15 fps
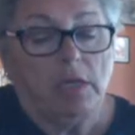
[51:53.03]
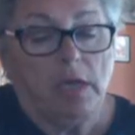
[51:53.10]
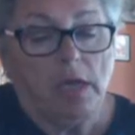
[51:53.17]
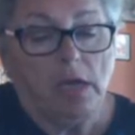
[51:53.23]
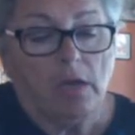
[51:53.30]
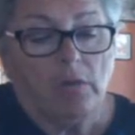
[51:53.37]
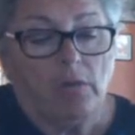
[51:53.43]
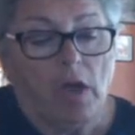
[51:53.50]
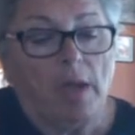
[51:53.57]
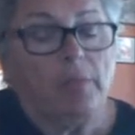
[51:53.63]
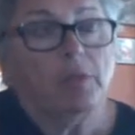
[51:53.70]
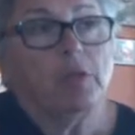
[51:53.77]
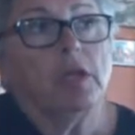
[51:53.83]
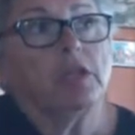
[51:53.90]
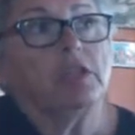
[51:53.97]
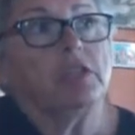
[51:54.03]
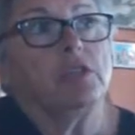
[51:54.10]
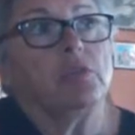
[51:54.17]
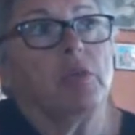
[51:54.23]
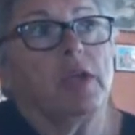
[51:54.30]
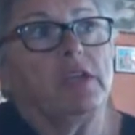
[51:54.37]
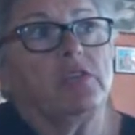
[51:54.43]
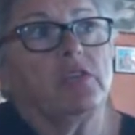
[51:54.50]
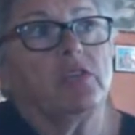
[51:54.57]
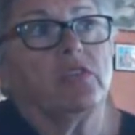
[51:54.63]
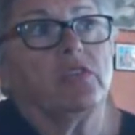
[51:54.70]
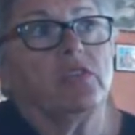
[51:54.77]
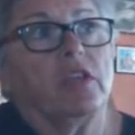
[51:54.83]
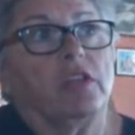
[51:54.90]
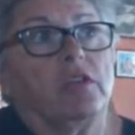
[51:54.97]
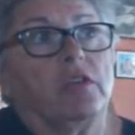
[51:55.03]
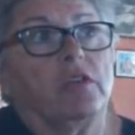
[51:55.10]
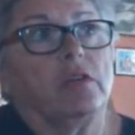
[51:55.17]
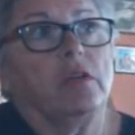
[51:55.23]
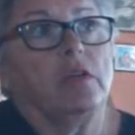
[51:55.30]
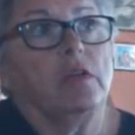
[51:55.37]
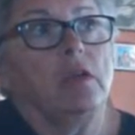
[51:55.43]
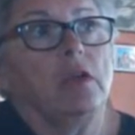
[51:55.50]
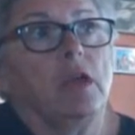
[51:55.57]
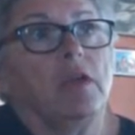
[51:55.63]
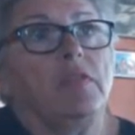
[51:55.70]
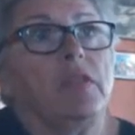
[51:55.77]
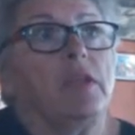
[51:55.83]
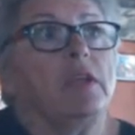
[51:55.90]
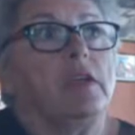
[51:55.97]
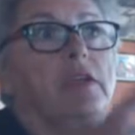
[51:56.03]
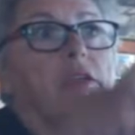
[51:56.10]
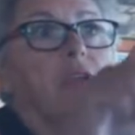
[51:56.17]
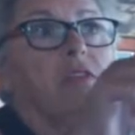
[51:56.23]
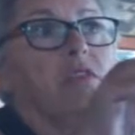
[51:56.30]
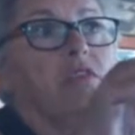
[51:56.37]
Yeah, I plugged in the range extender, and then it